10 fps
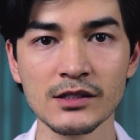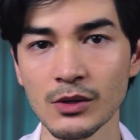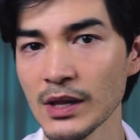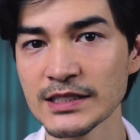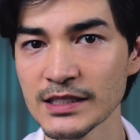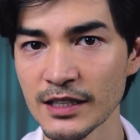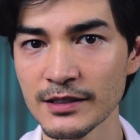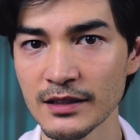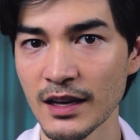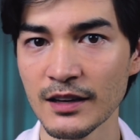So let's
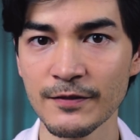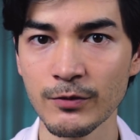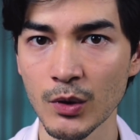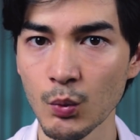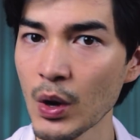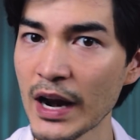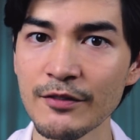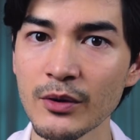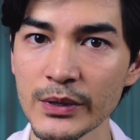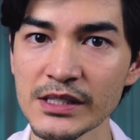say that for
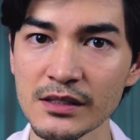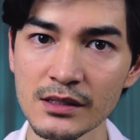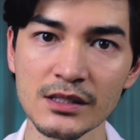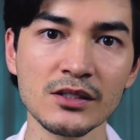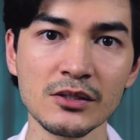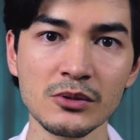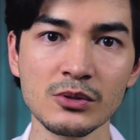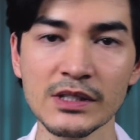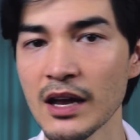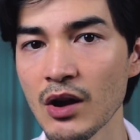whatever reason
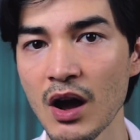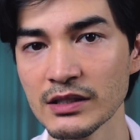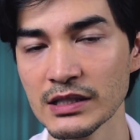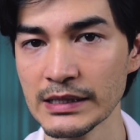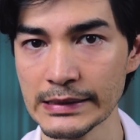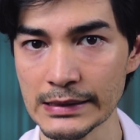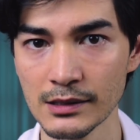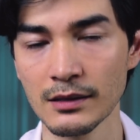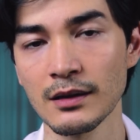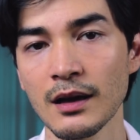you cannot
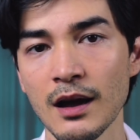eat.